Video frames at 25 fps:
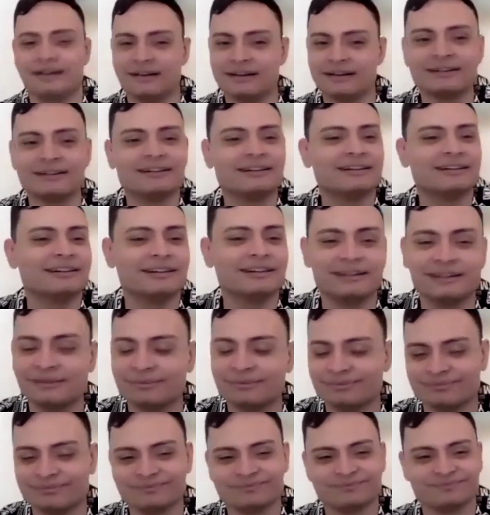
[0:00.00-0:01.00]

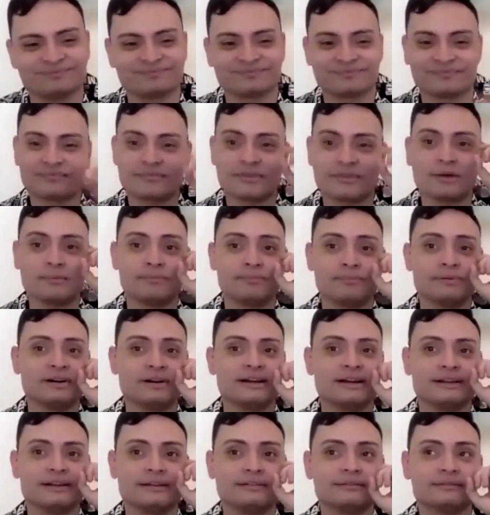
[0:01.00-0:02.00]
Um,
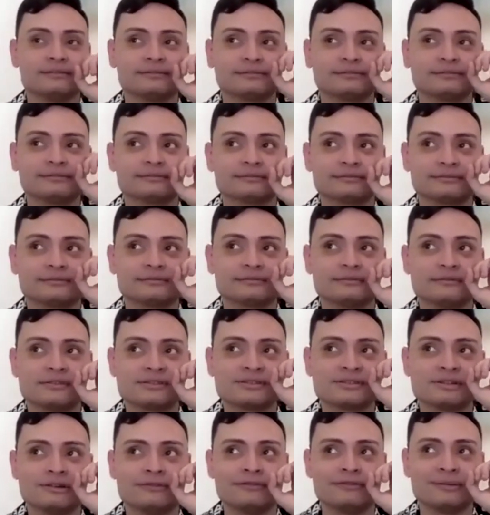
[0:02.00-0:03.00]
but
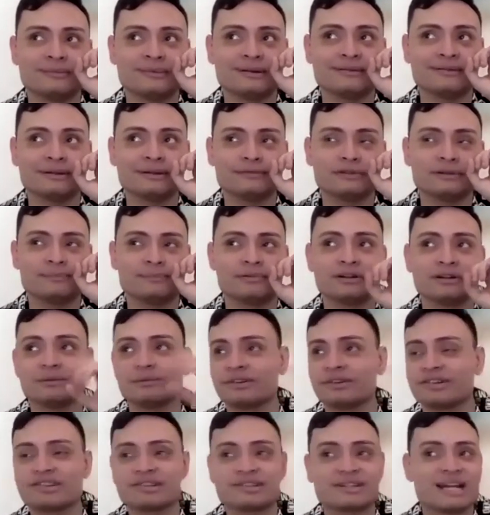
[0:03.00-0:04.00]
so far, my favorite part
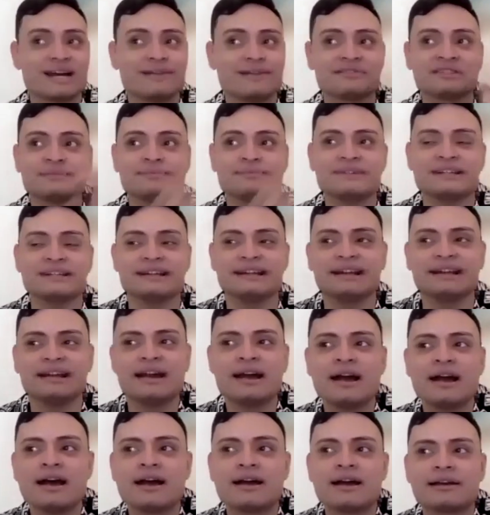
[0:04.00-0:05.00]
would just have to be
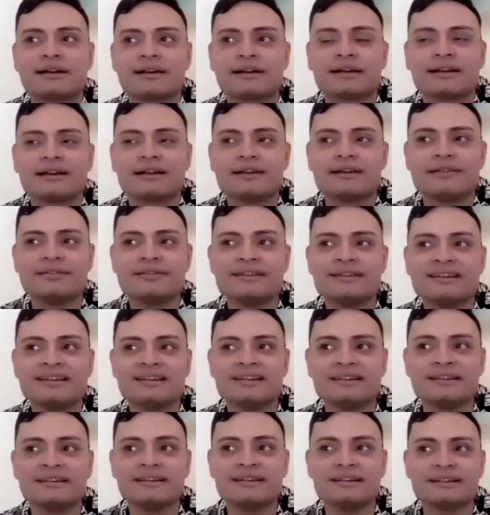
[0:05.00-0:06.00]

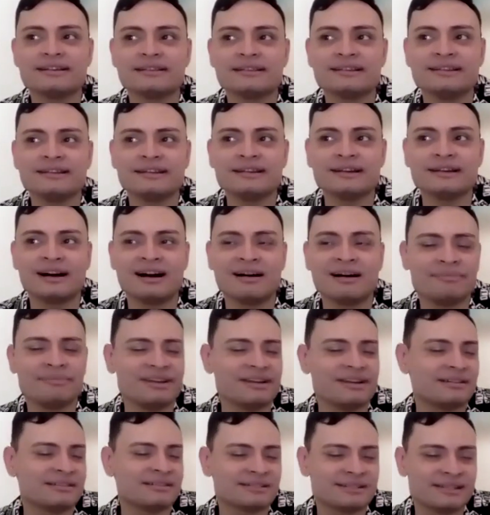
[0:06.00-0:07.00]
the the
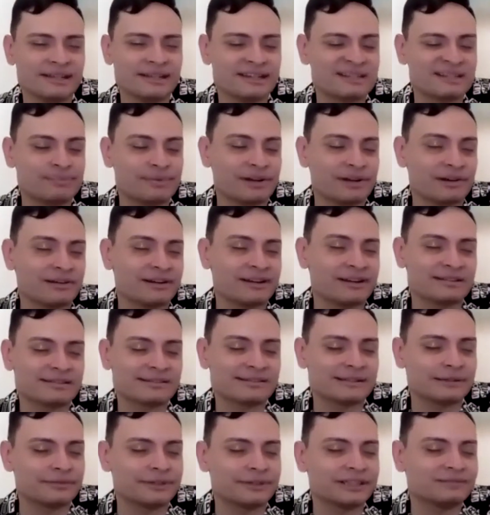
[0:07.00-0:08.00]
ambiance, the
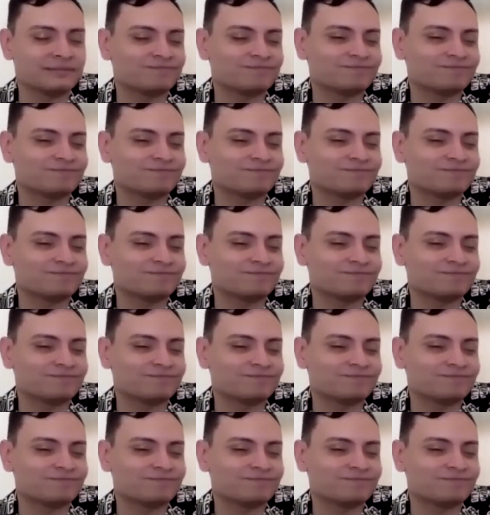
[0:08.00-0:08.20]
experience of it.